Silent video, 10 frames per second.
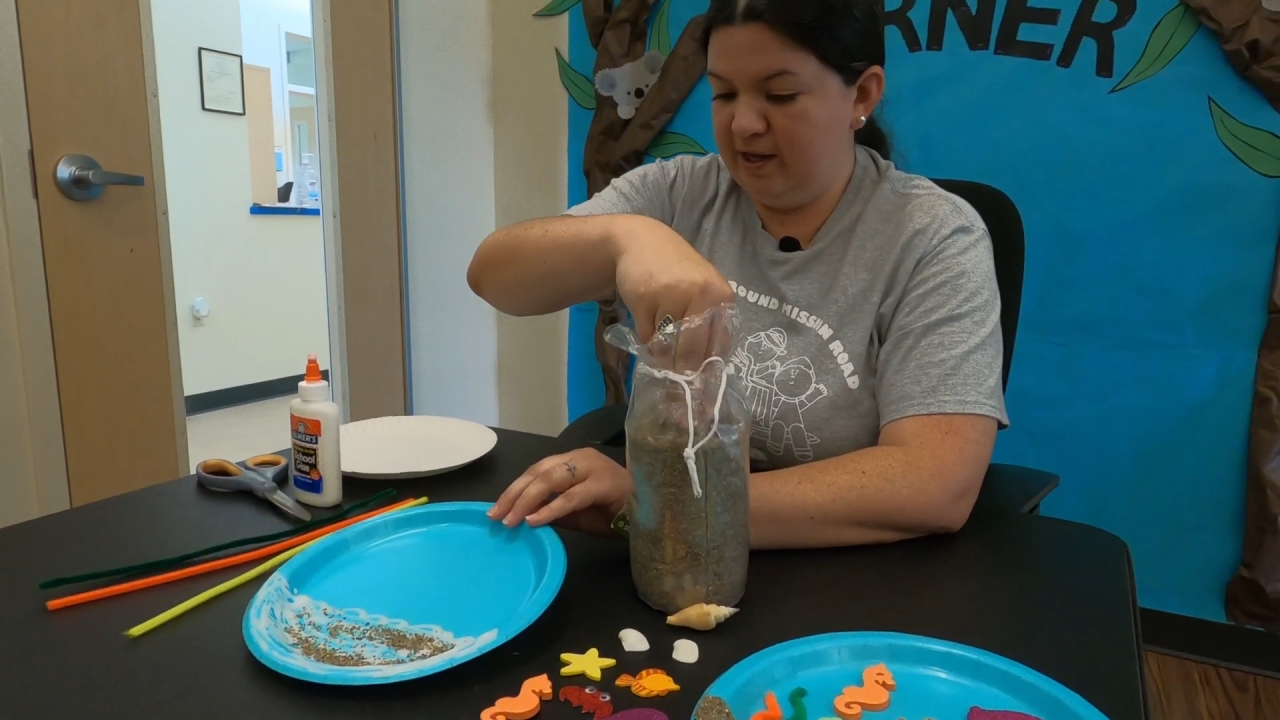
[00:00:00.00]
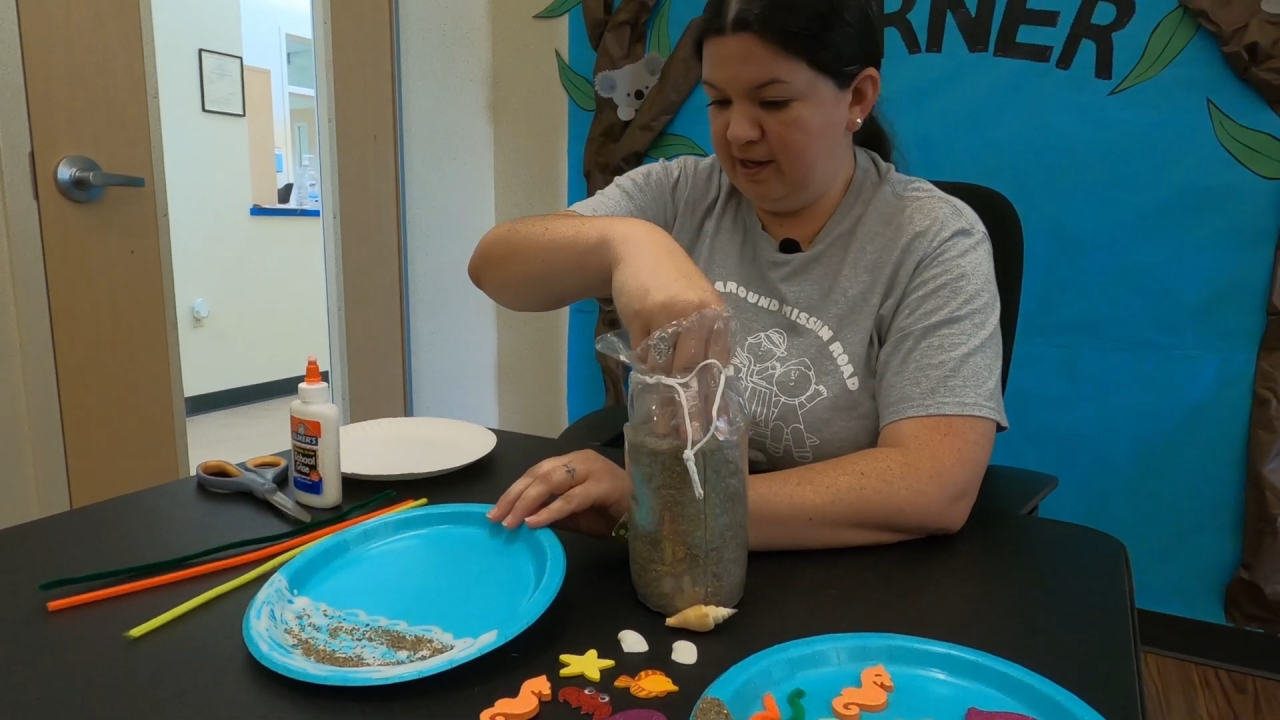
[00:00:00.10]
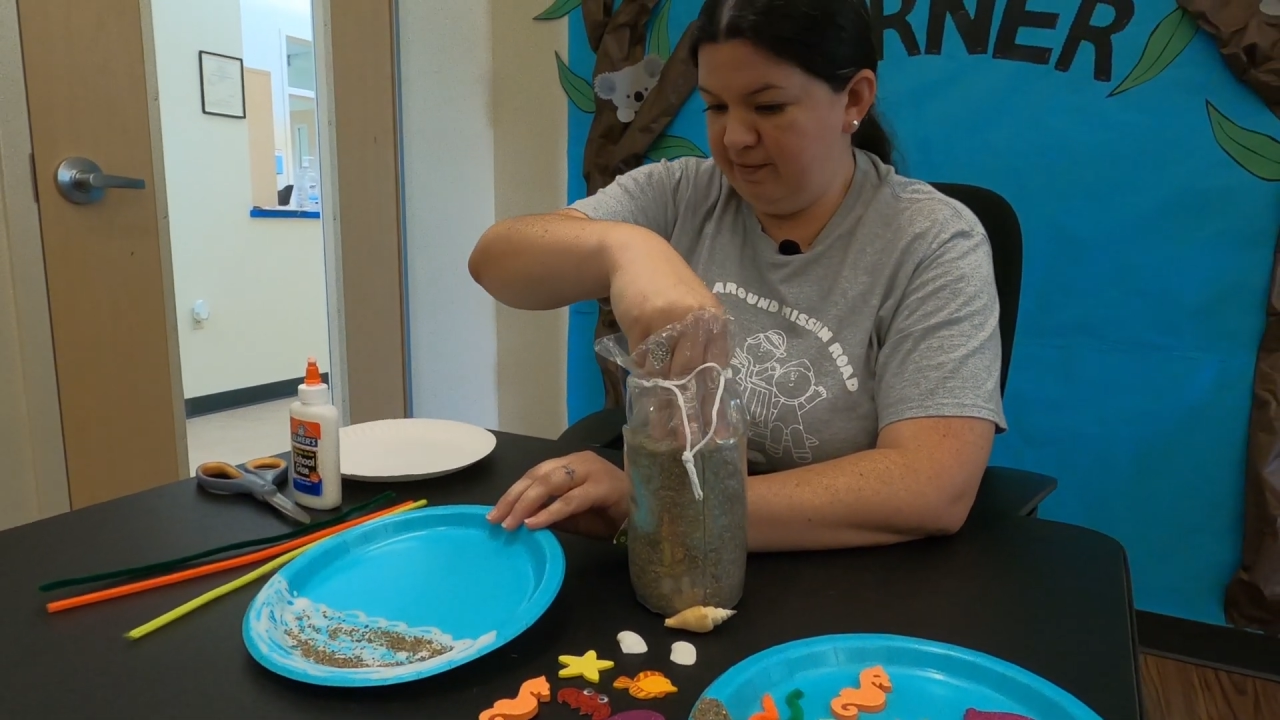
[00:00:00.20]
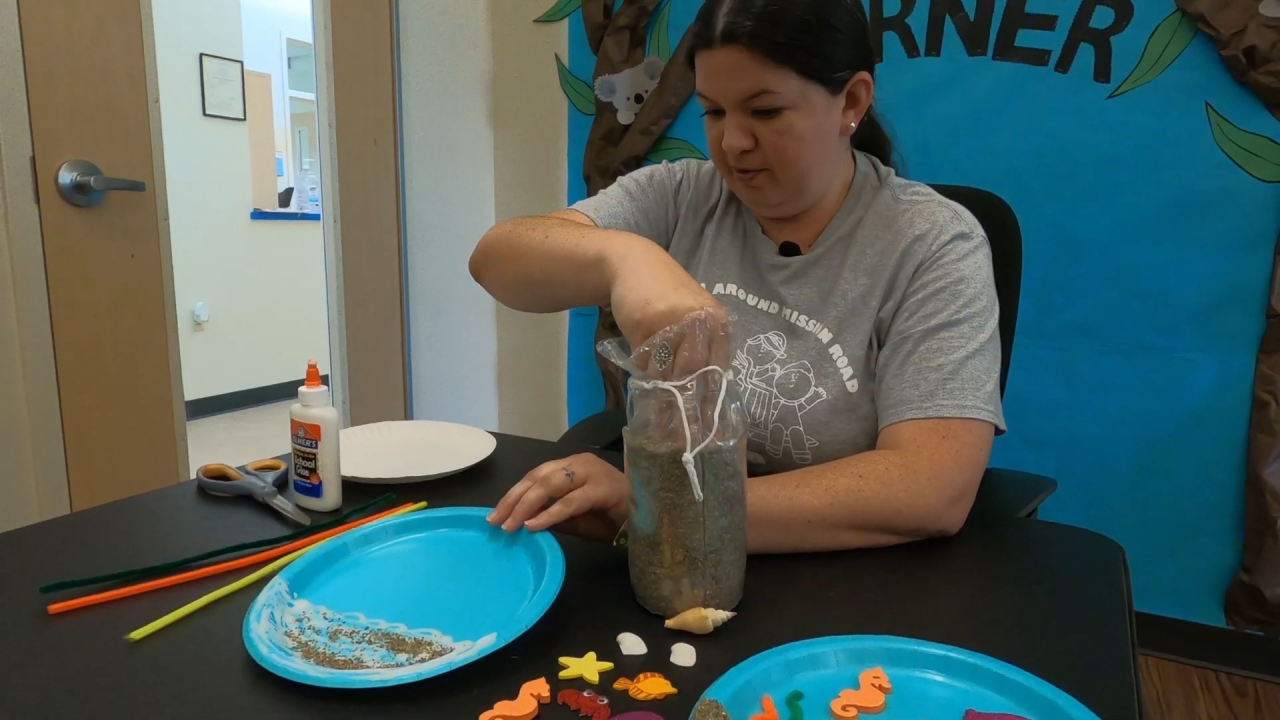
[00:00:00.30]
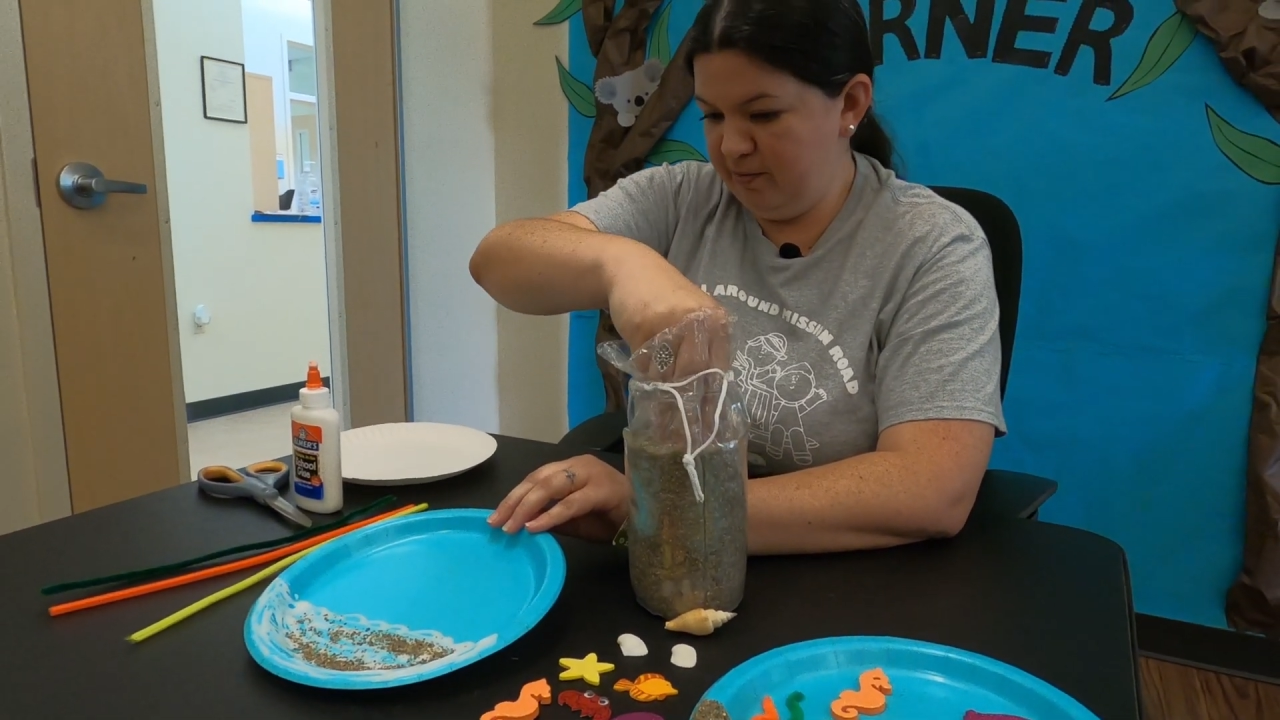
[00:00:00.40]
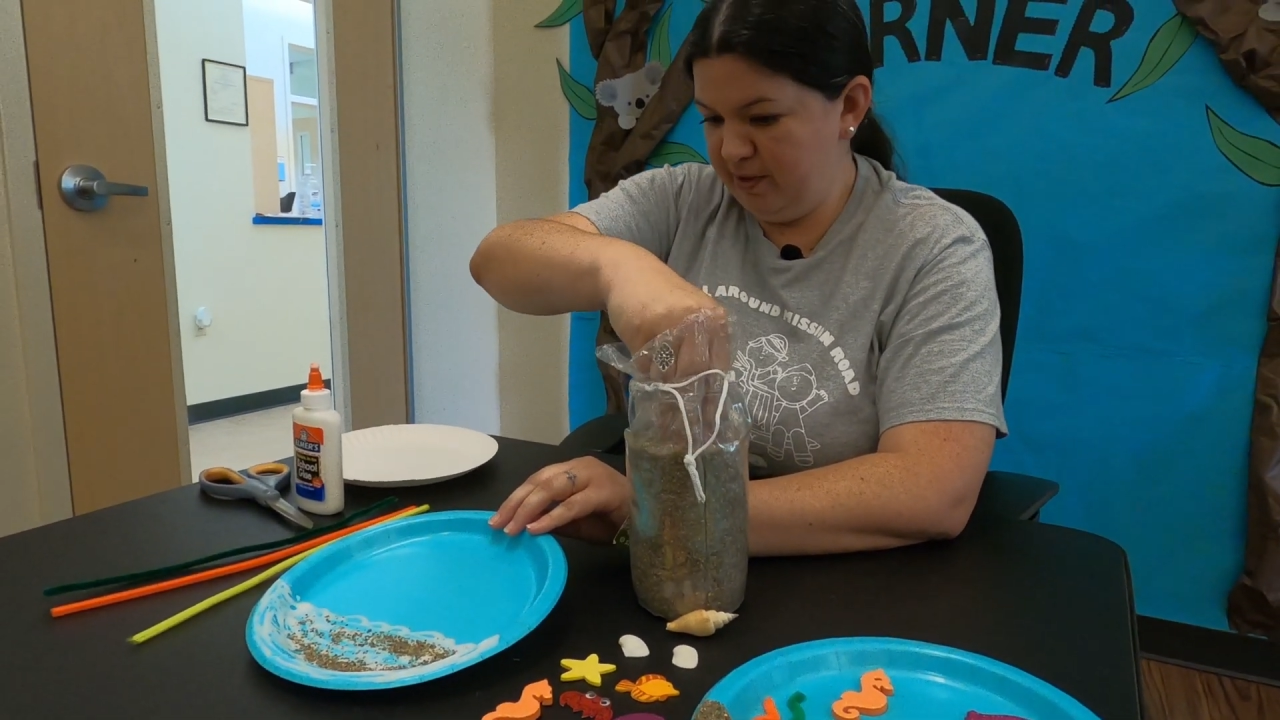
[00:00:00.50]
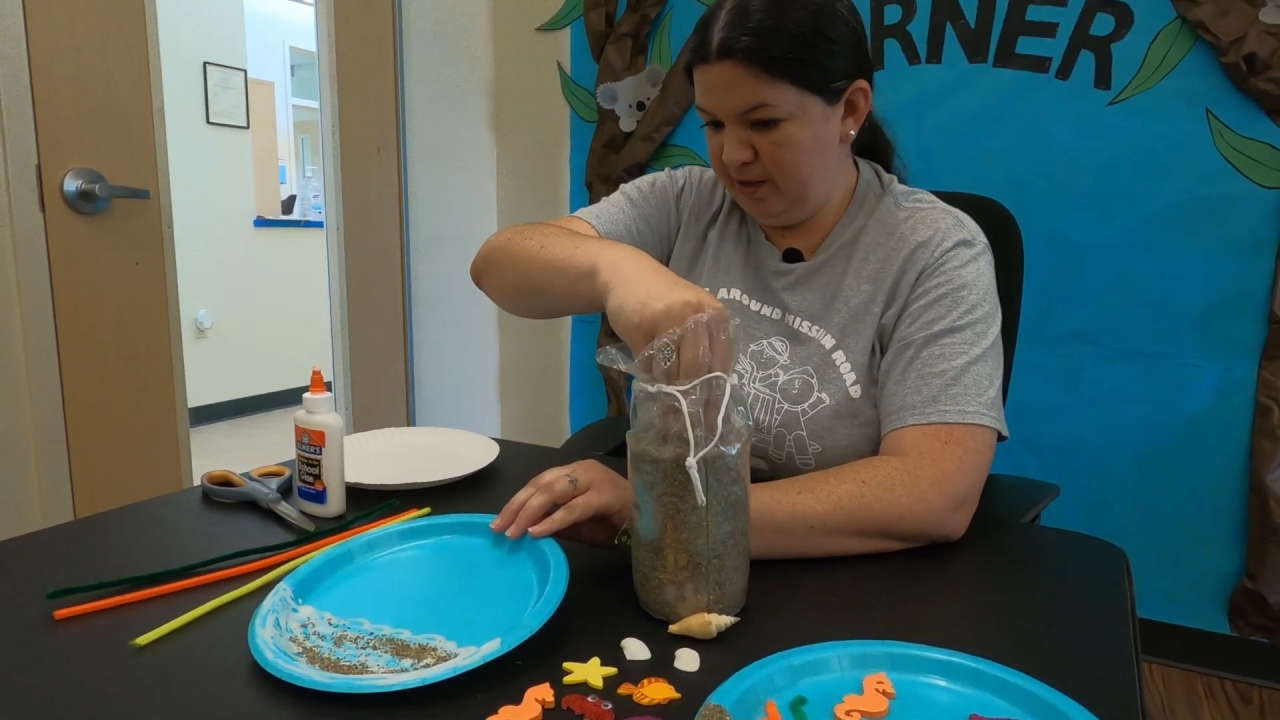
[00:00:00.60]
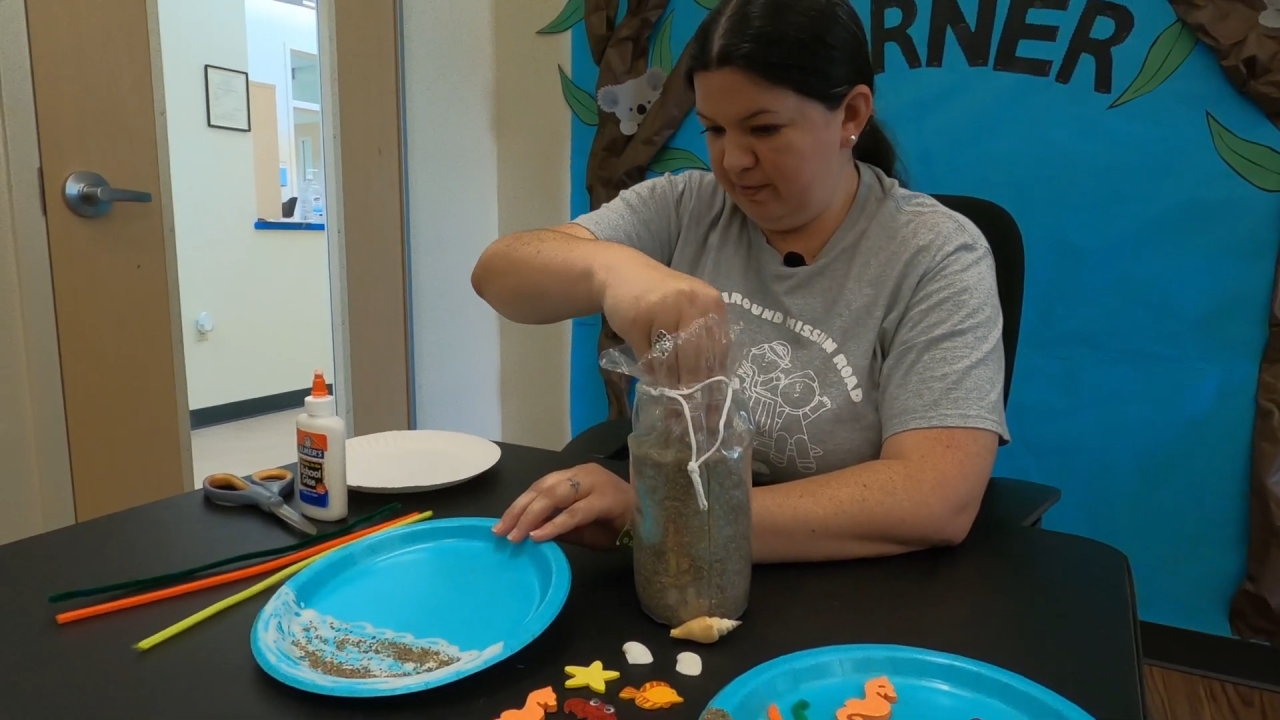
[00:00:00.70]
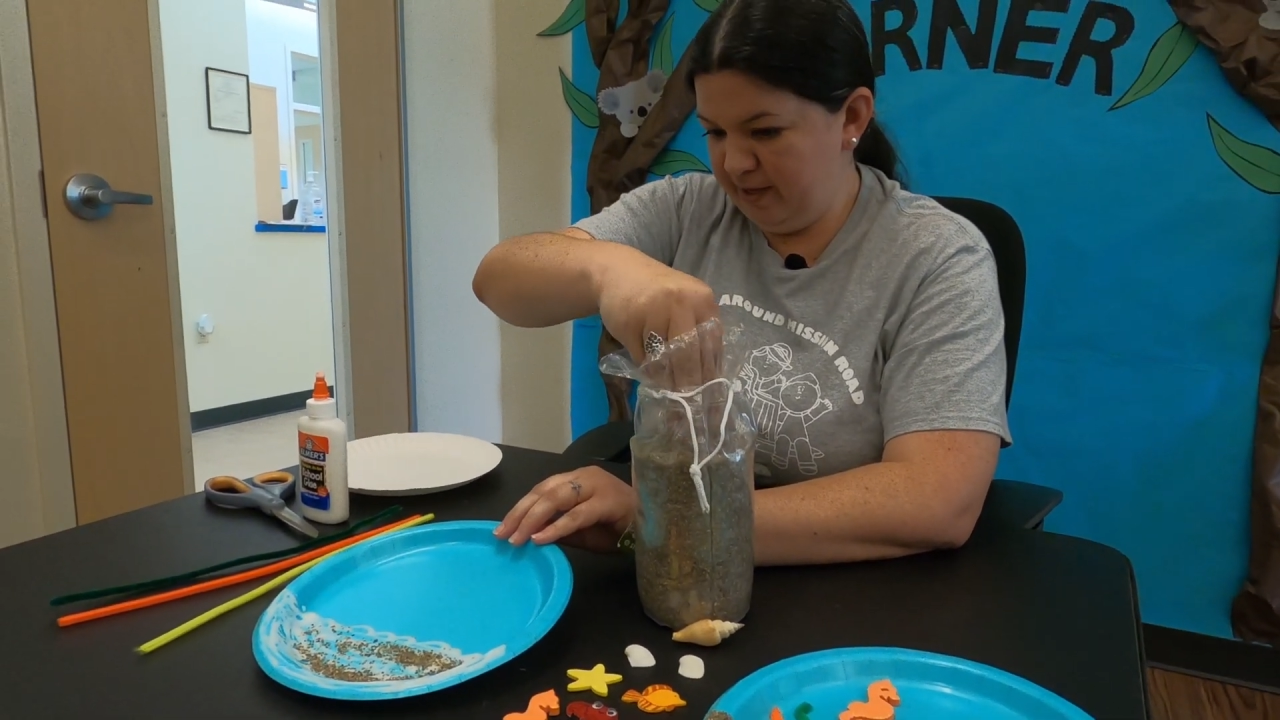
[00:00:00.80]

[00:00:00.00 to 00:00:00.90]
everywhere